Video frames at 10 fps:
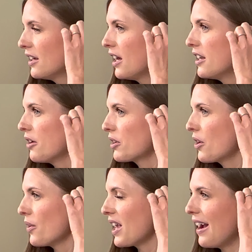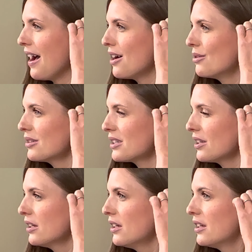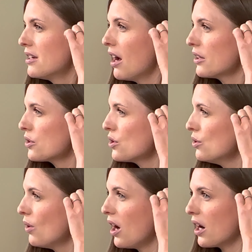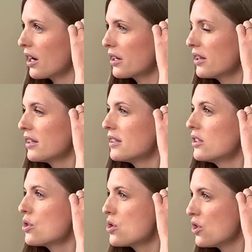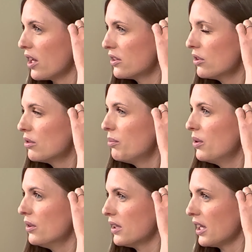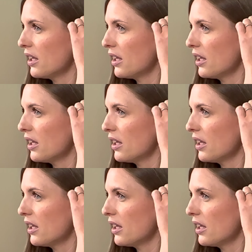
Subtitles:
Now we're going out, not too hard, this is gentle pulling,